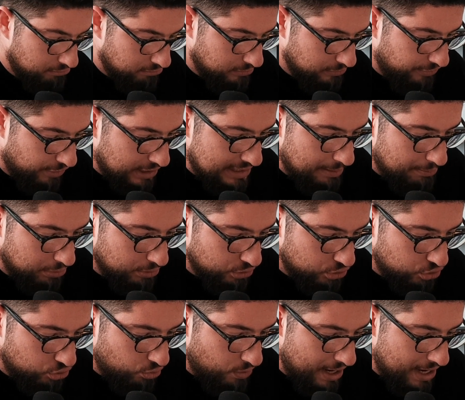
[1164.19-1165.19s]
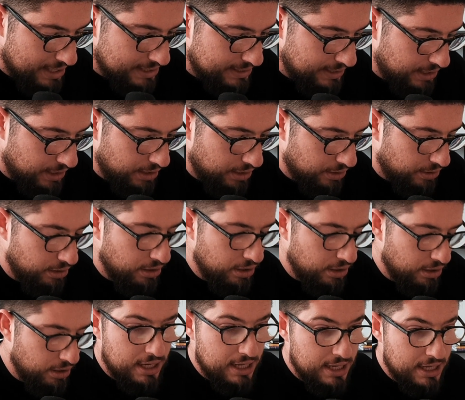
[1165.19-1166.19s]
for example, stress here
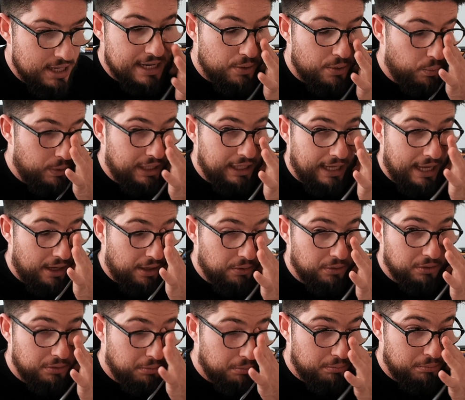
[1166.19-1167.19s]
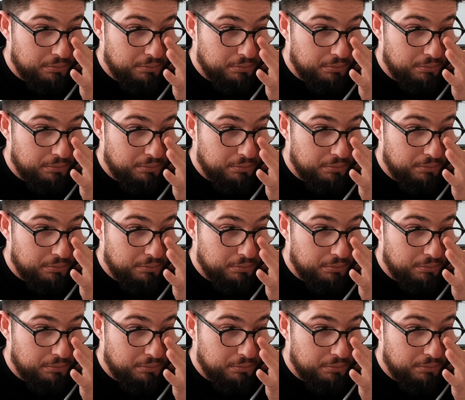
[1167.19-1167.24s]
is a winning angle.